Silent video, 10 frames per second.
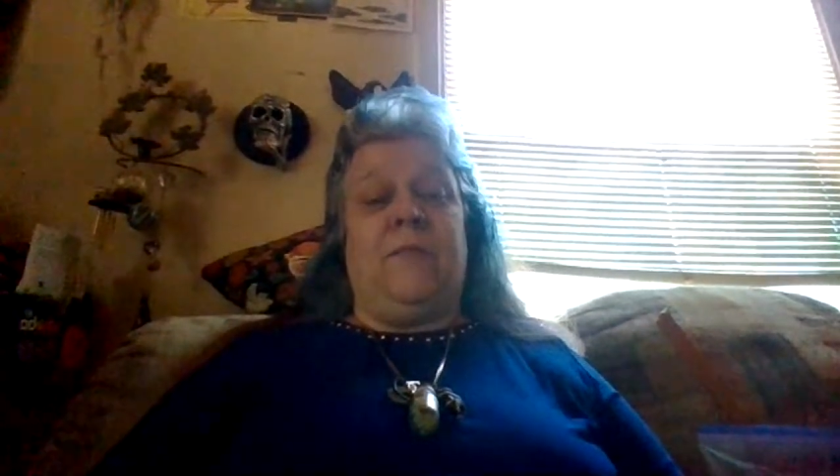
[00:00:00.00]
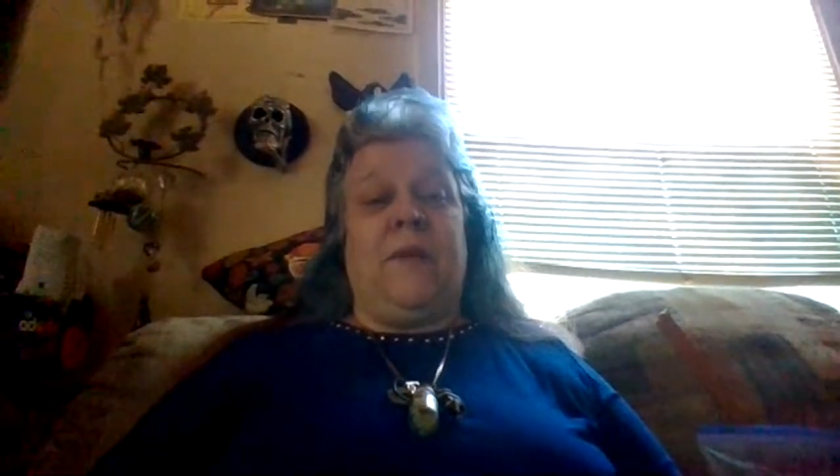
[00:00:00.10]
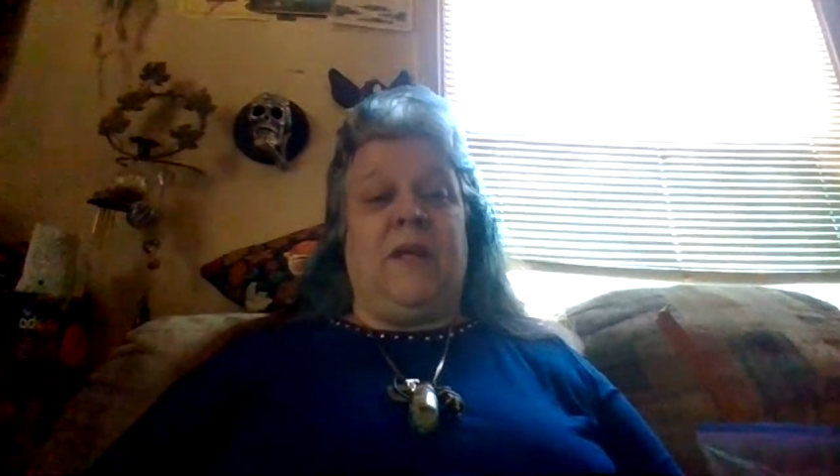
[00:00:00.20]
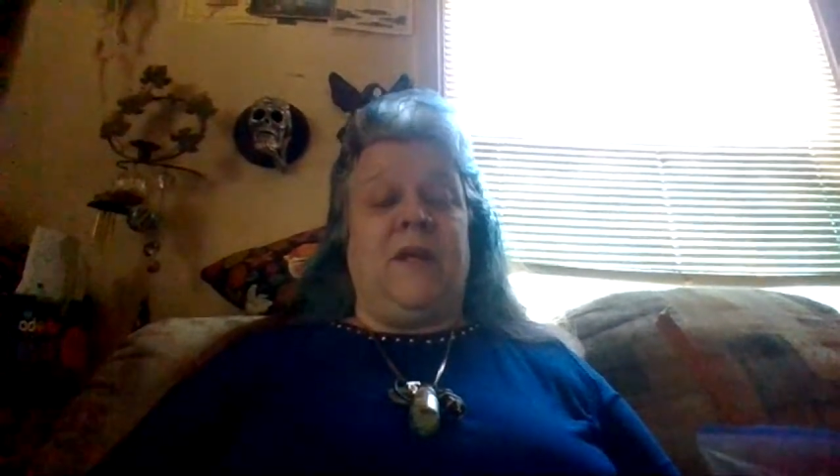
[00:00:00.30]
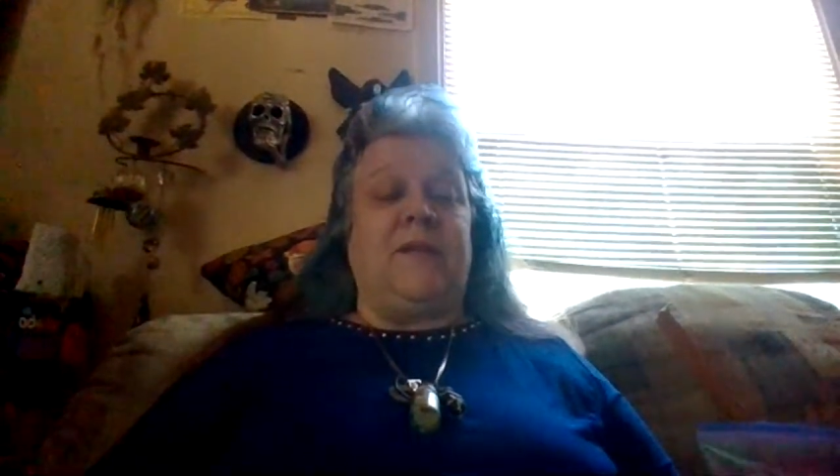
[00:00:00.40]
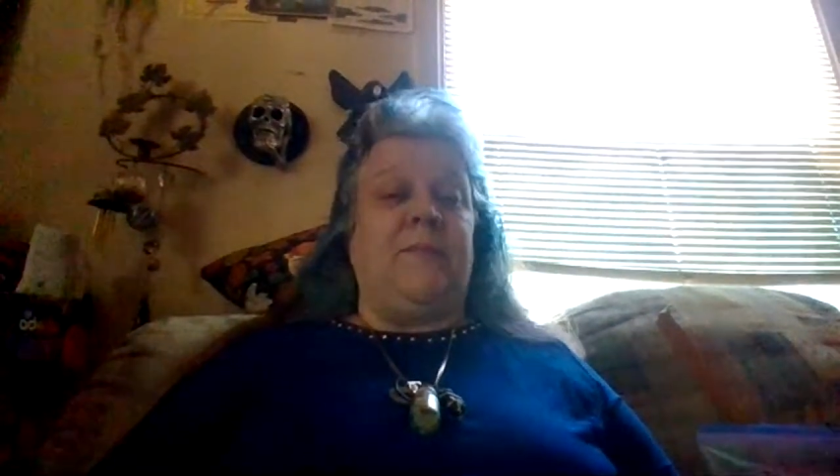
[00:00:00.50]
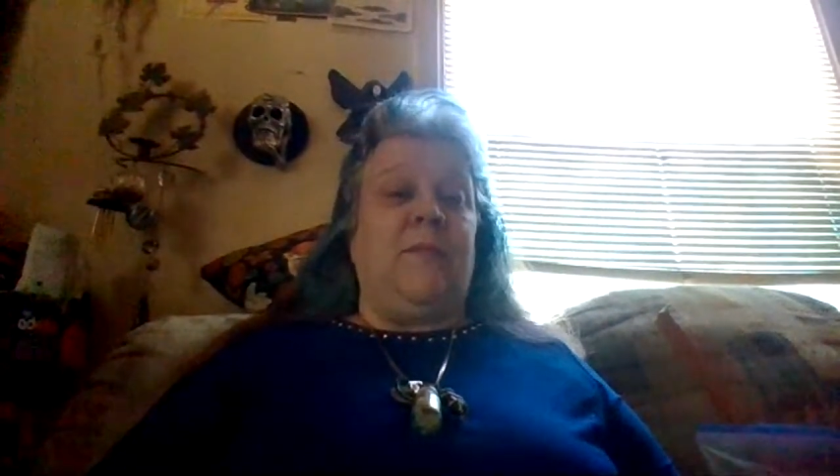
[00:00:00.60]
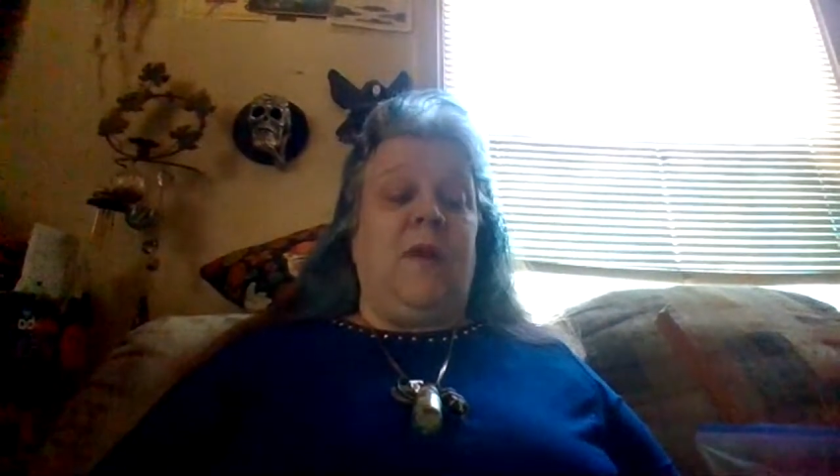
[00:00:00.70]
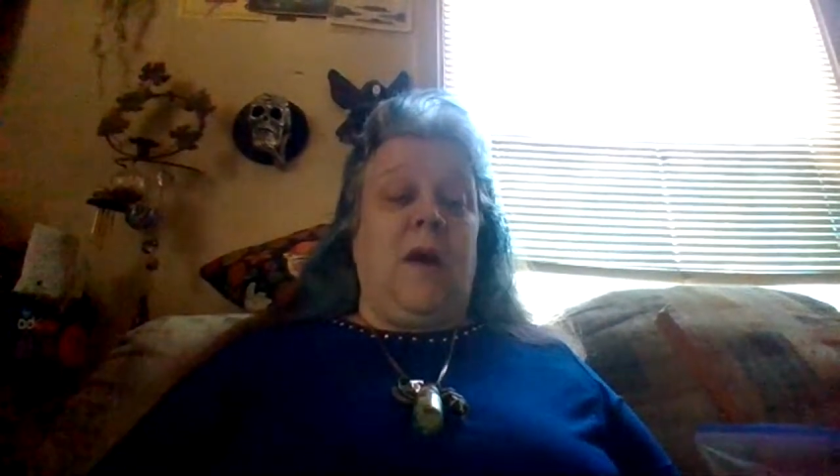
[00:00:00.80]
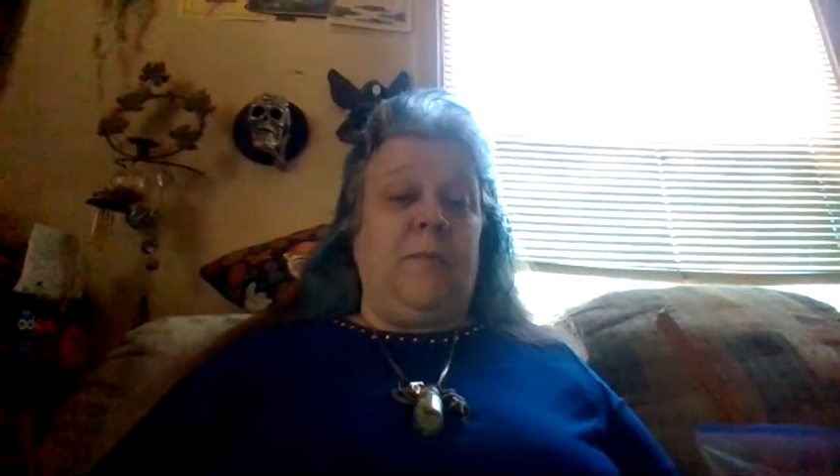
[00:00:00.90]
because
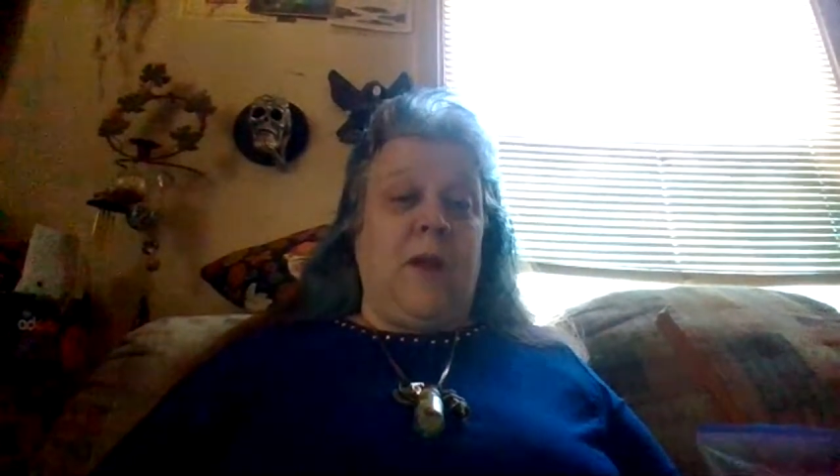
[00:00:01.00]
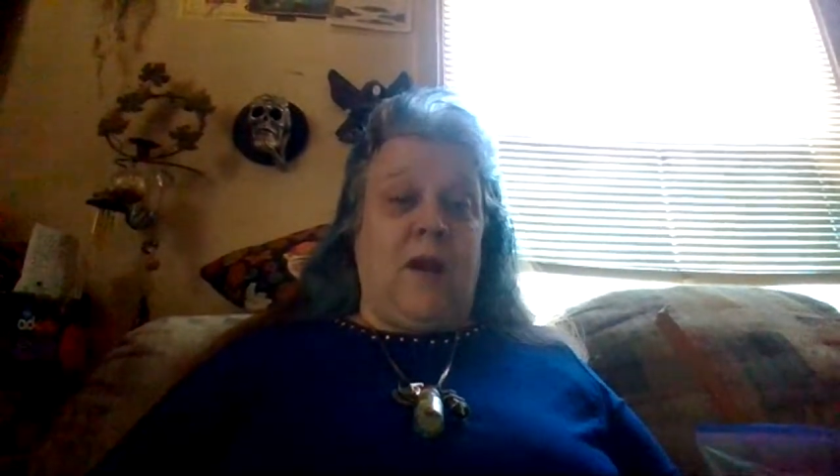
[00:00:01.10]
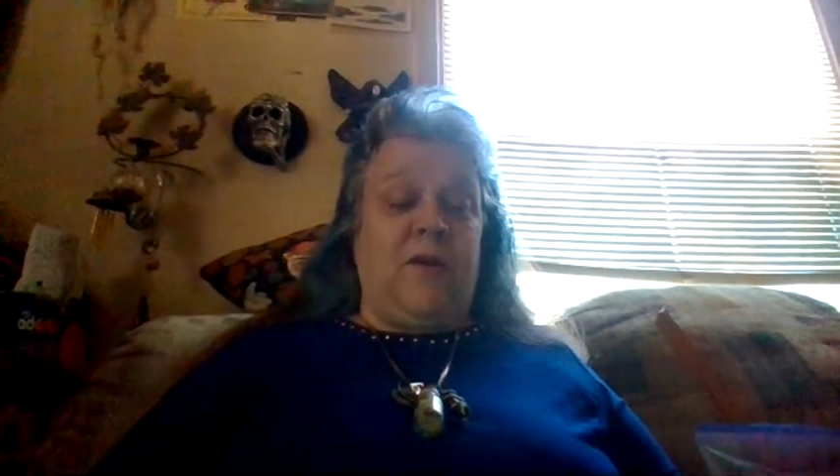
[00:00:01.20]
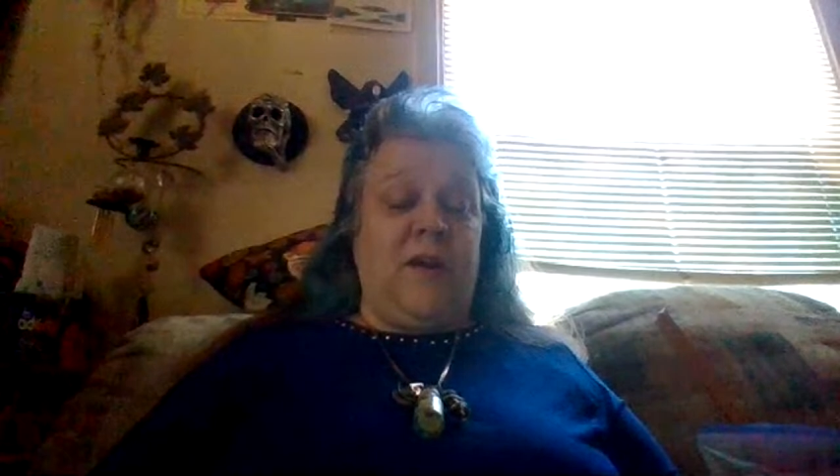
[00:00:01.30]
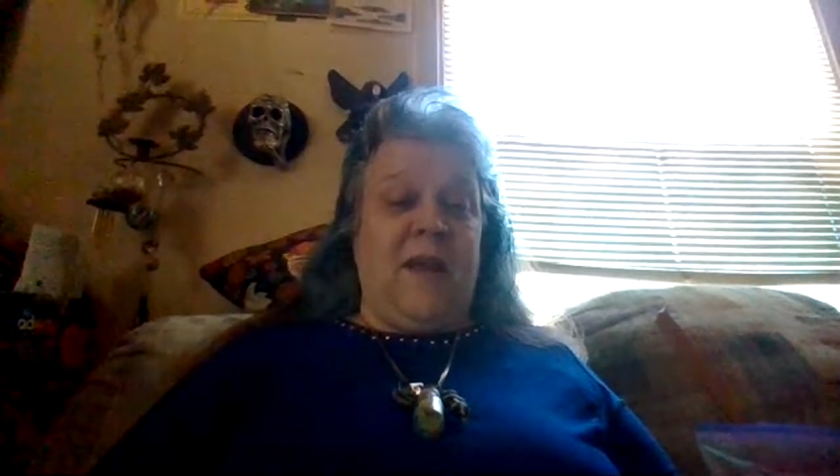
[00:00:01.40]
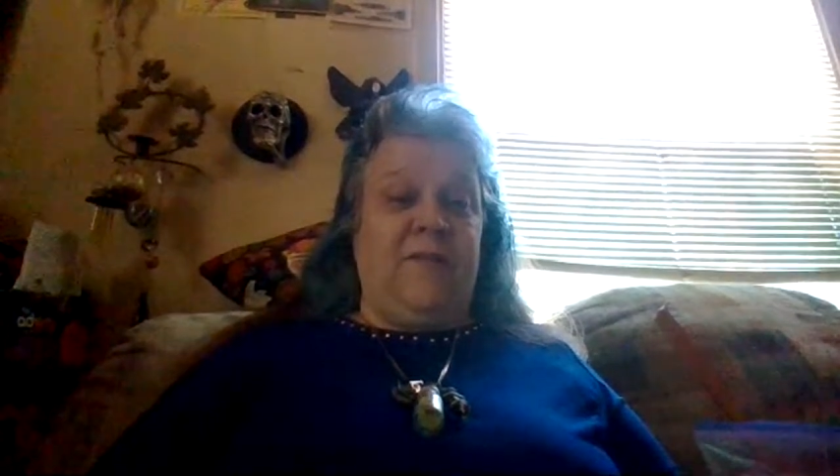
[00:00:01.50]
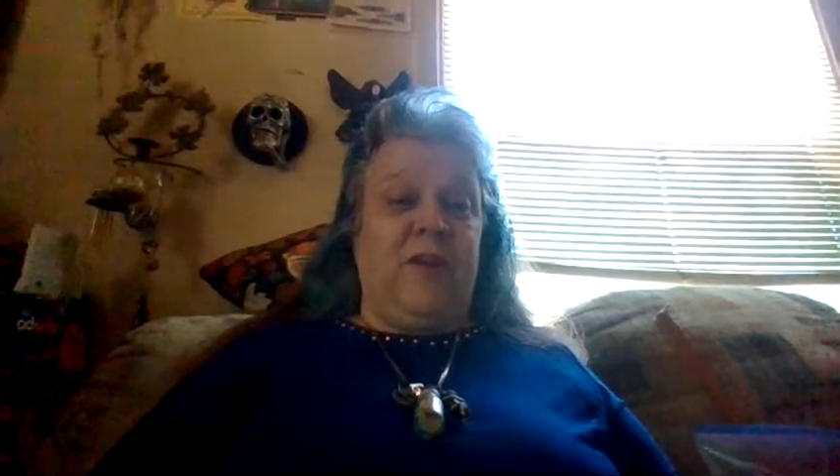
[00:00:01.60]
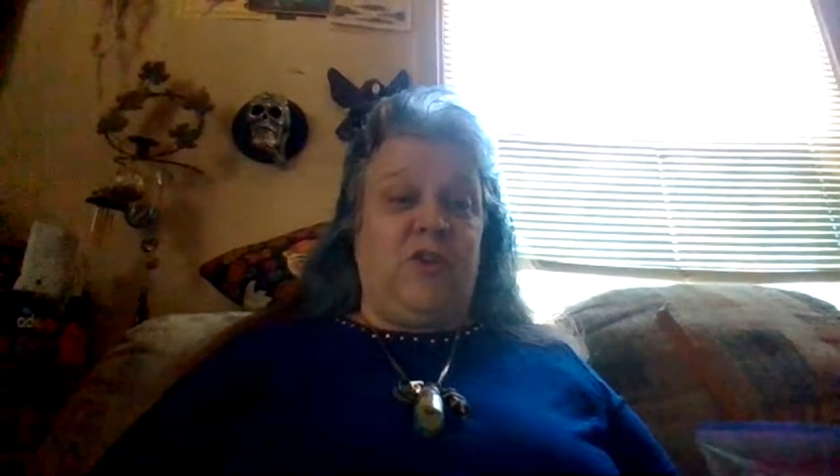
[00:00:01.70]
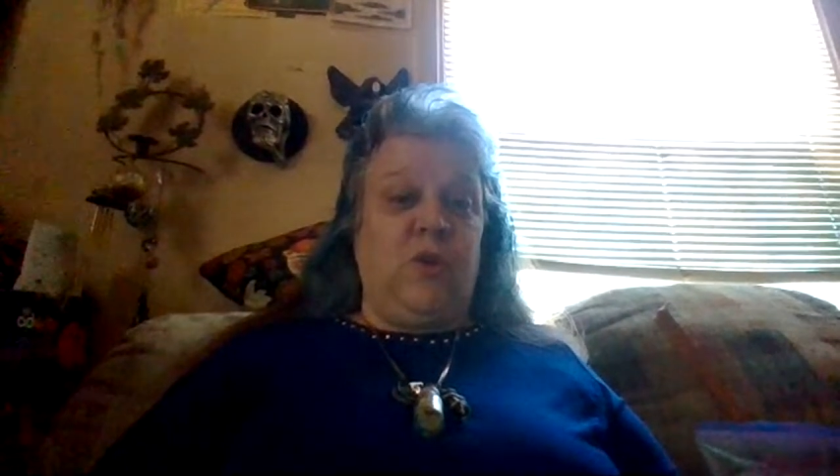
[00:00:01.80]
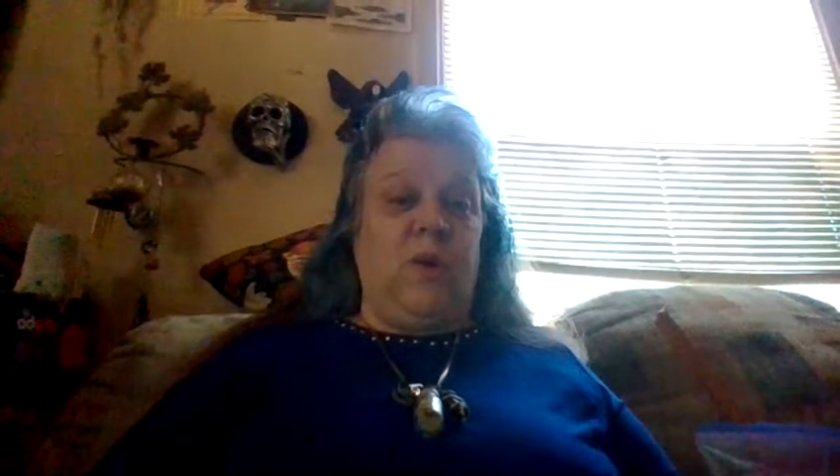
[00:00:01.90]
I'm not going to have
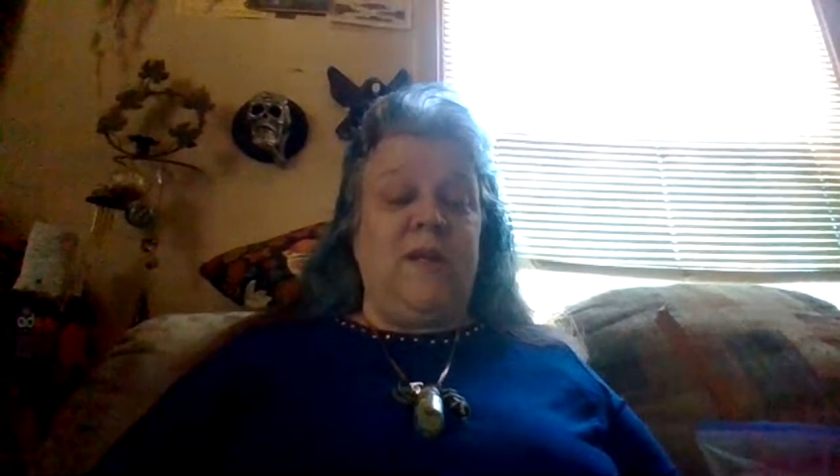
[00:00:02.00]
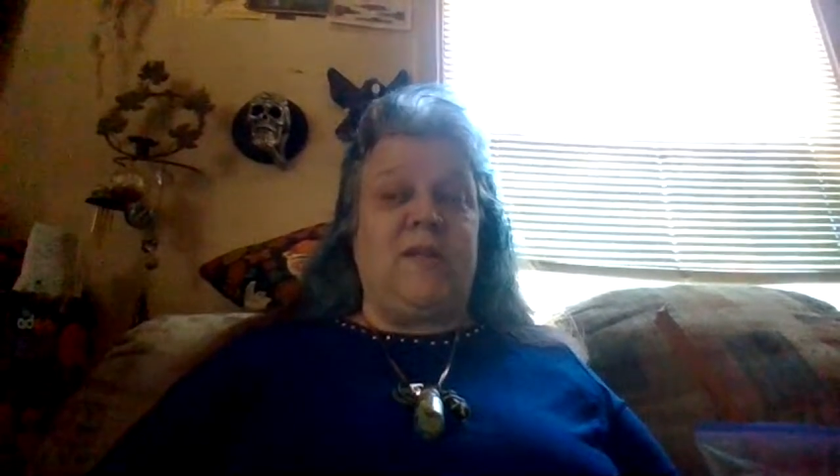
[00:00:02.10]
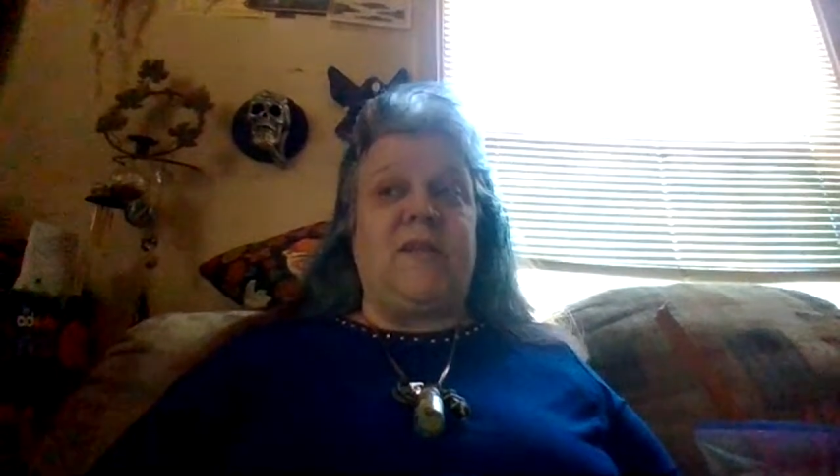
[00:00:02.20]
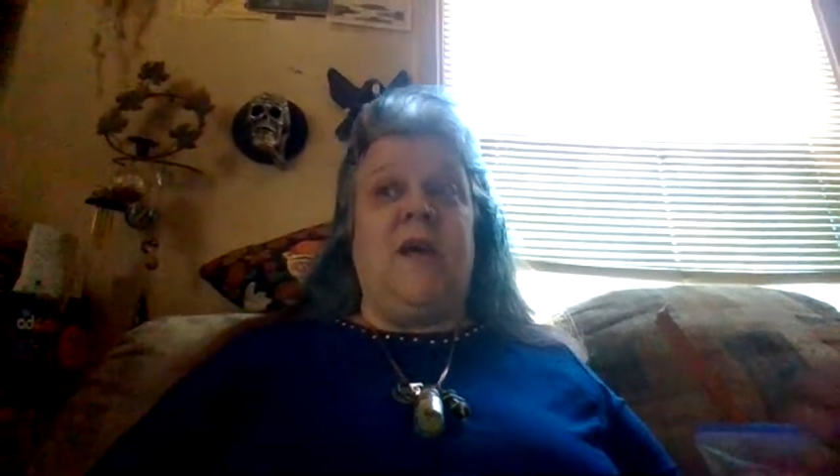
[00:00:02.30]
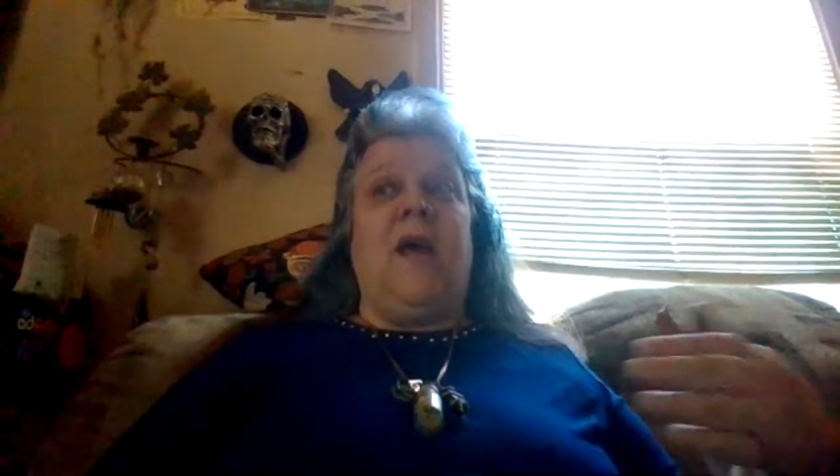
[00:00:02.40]
any choice.